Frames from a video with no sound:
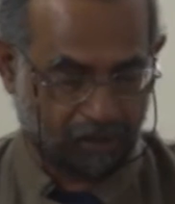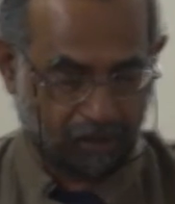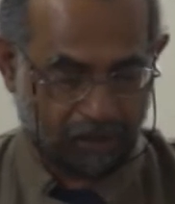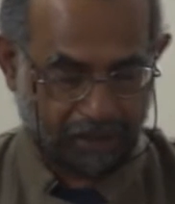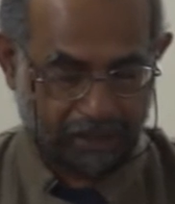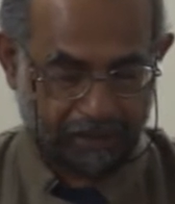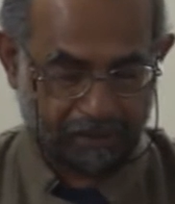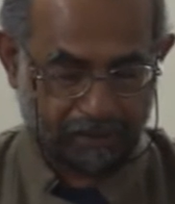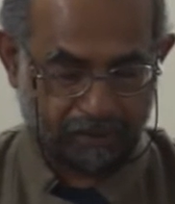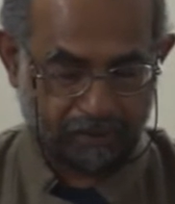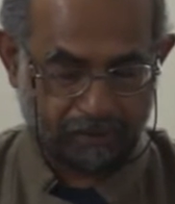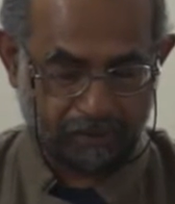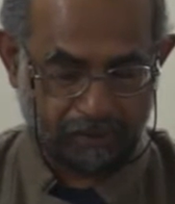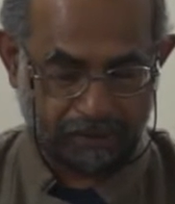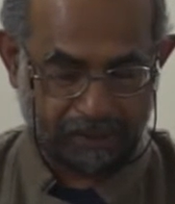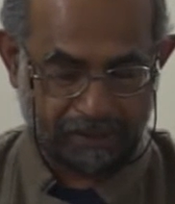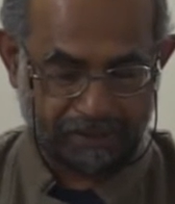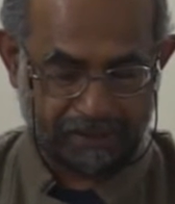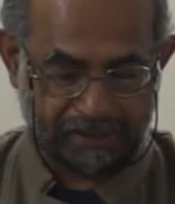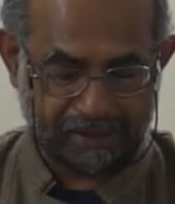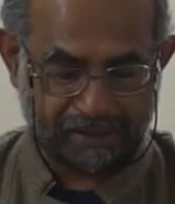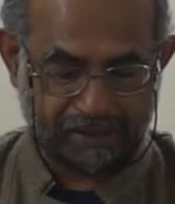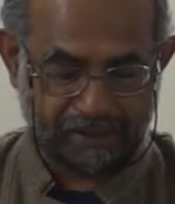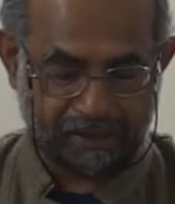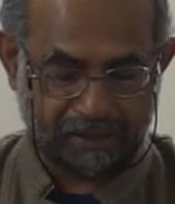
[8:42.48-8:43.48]
got
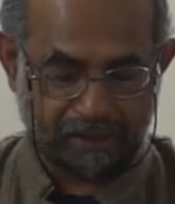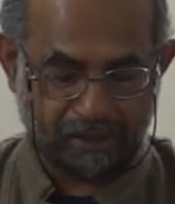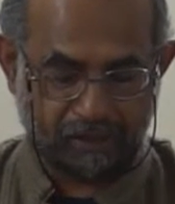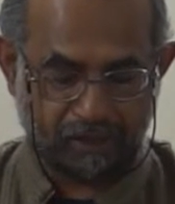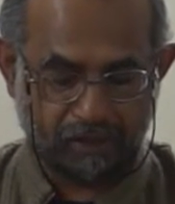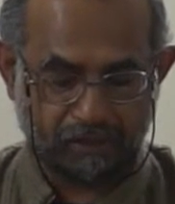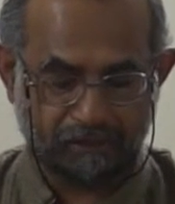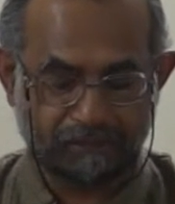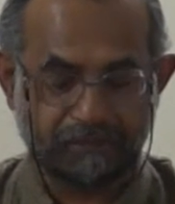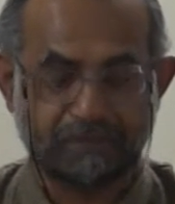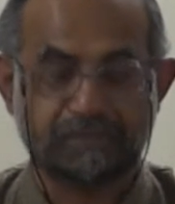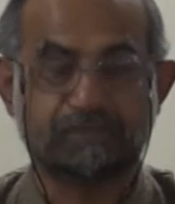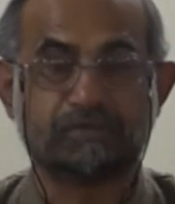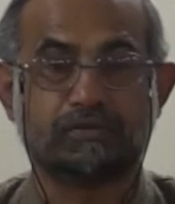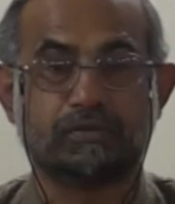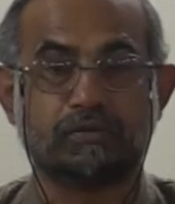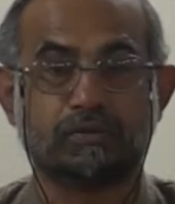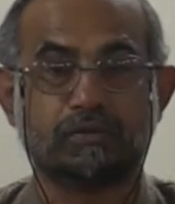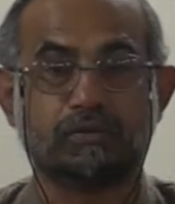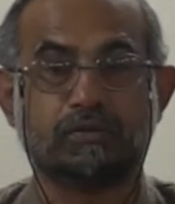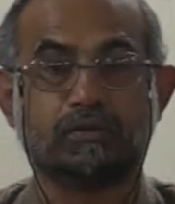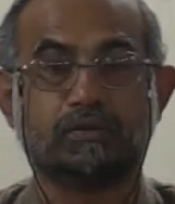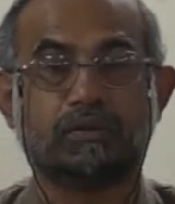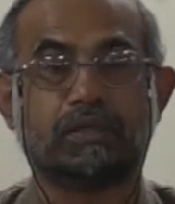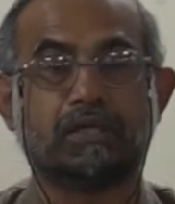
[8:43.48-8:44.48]
interested in all of this
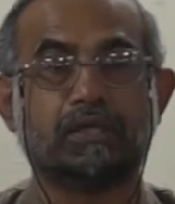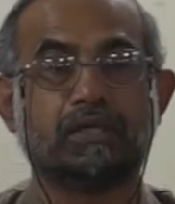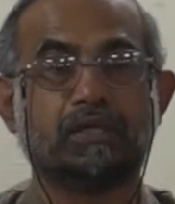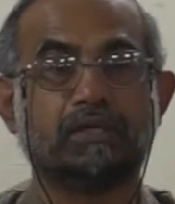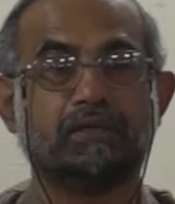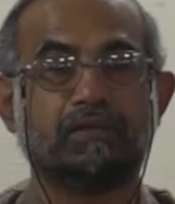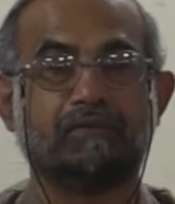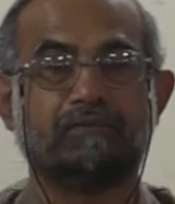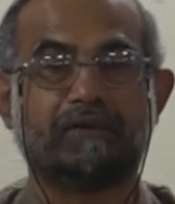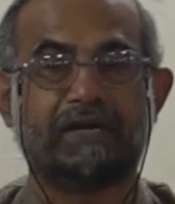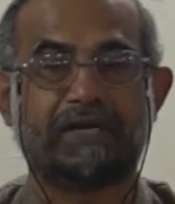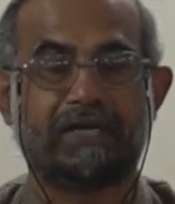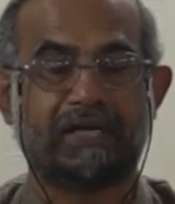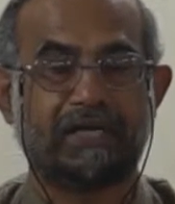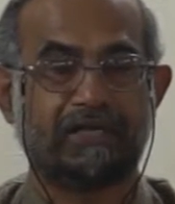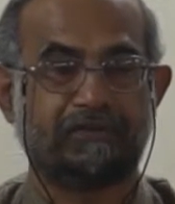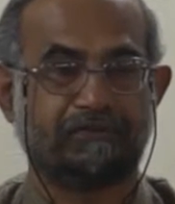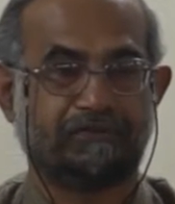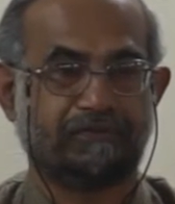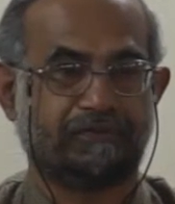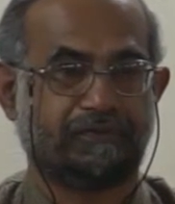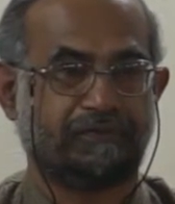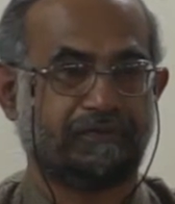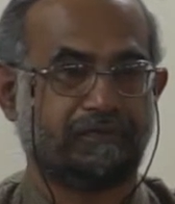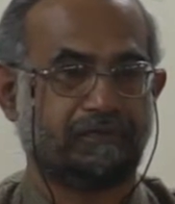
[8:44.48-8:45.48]
through wildlife.
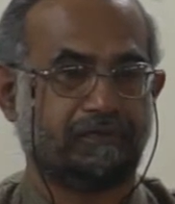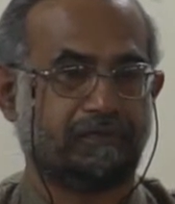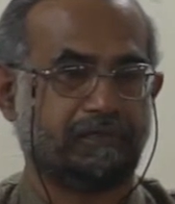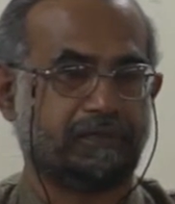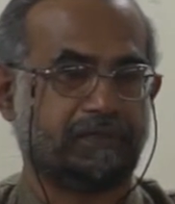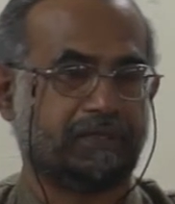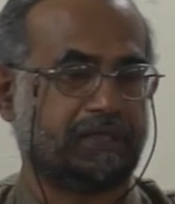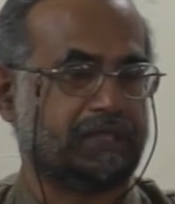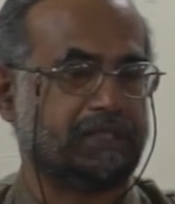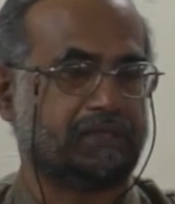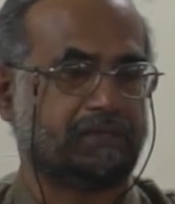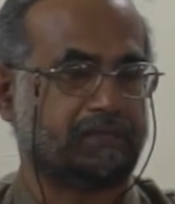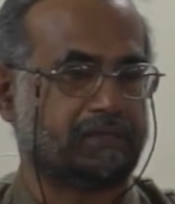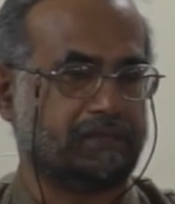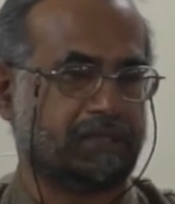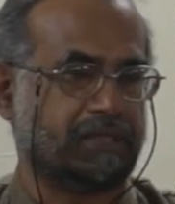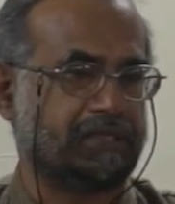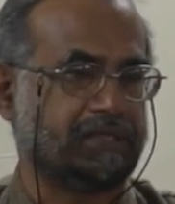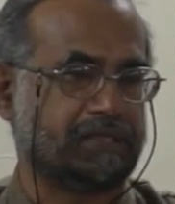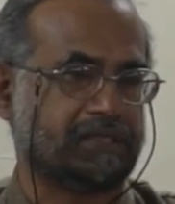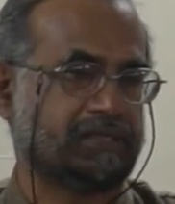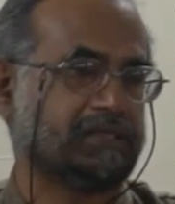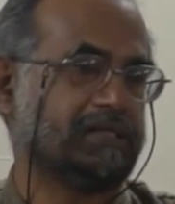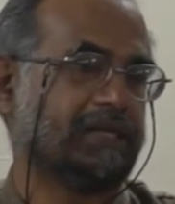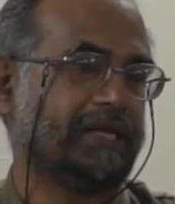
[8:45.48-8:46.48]
I
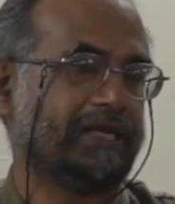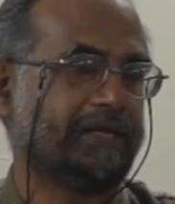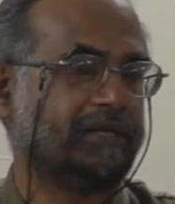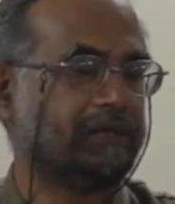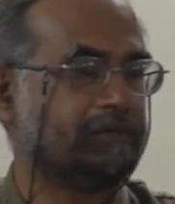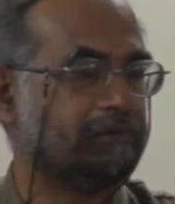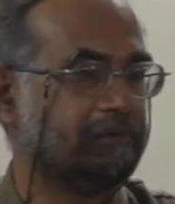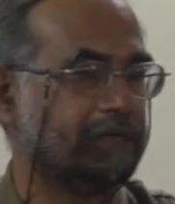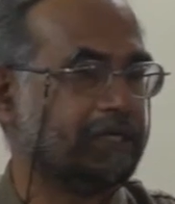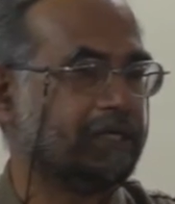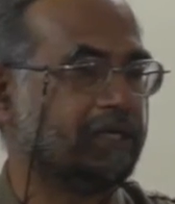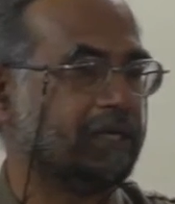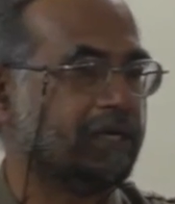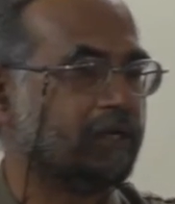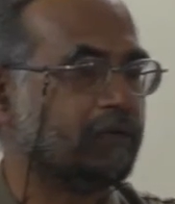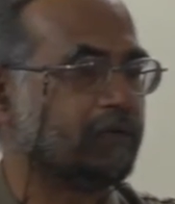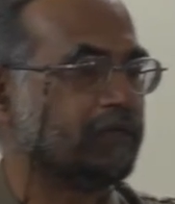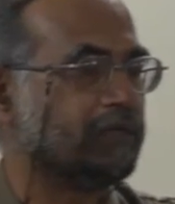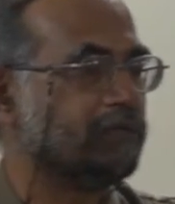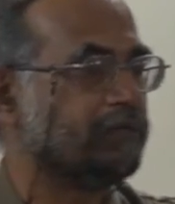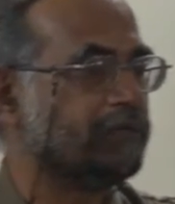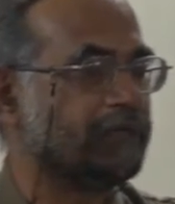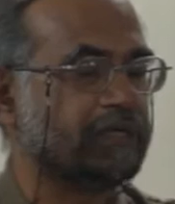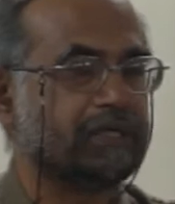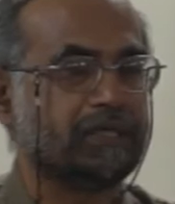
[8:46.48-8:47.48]
just like being out
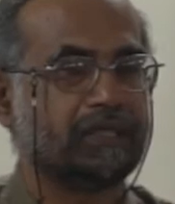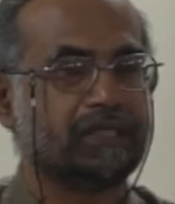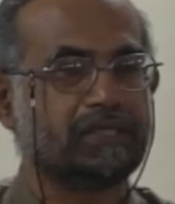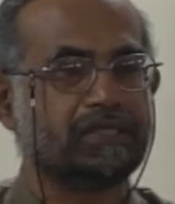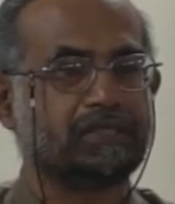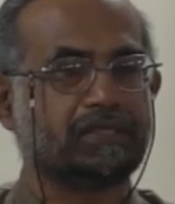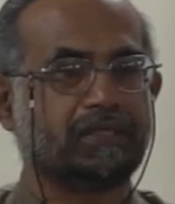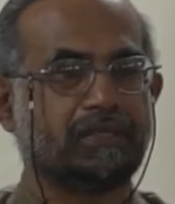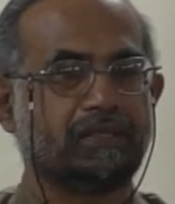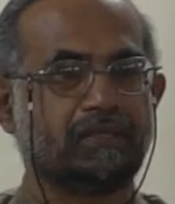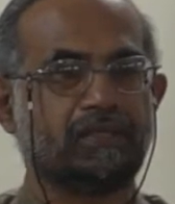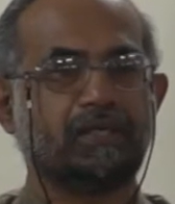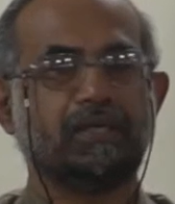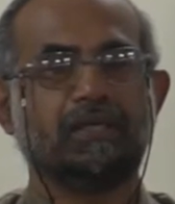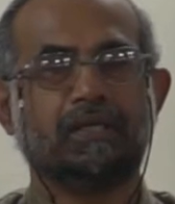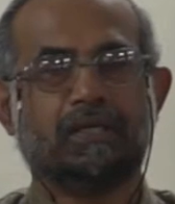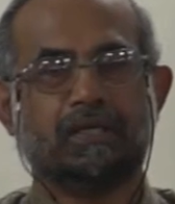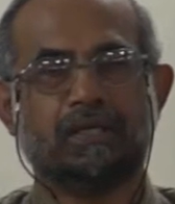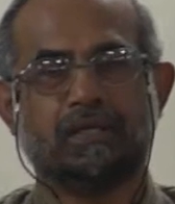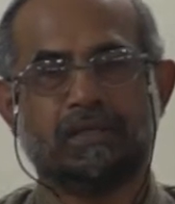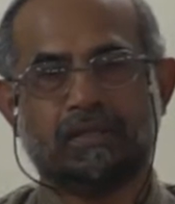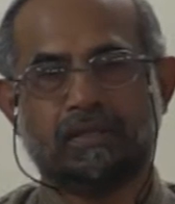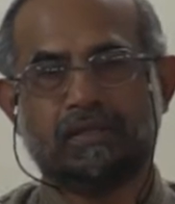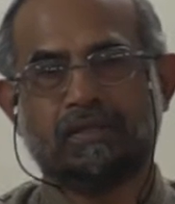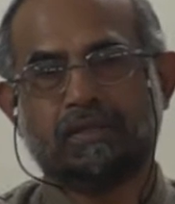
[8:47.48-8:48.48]
in wilderness and,
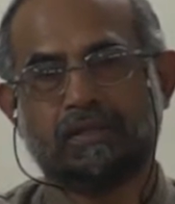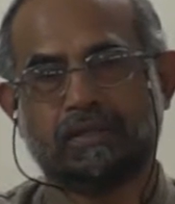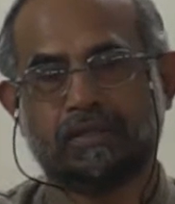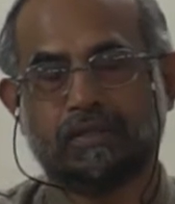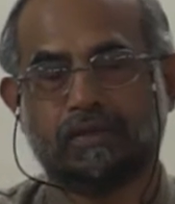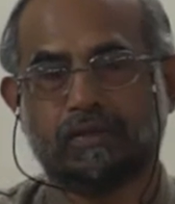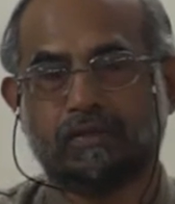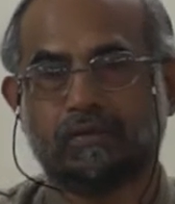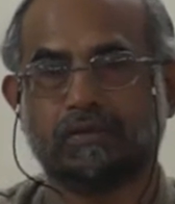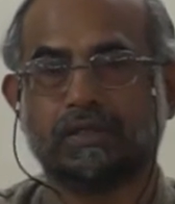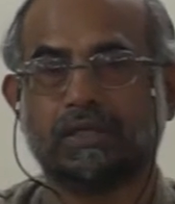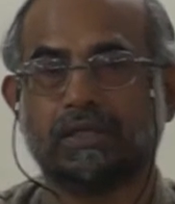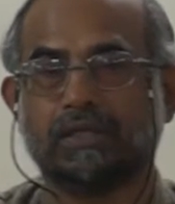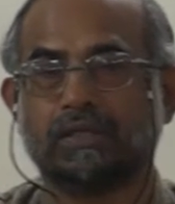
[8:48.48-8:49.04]
you know,